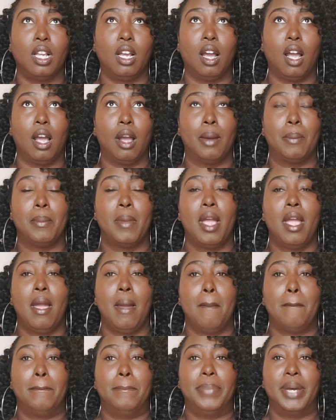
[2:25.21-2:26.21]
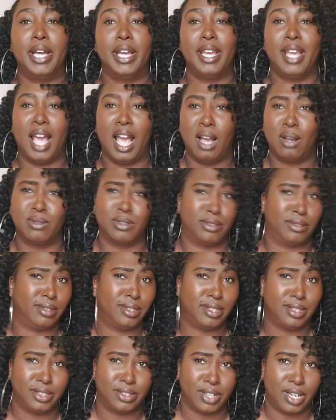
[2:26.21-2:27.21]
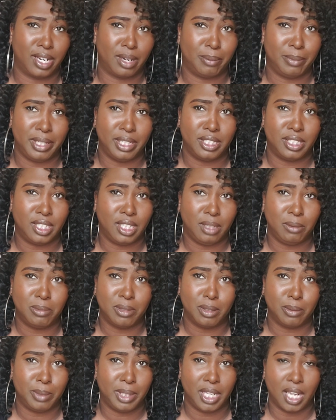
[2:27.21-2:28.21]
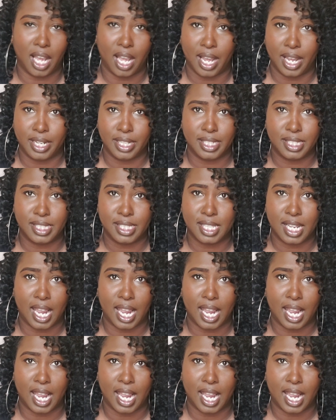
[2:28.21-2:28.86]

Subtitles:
But I was really trying to be cheap, to be honest.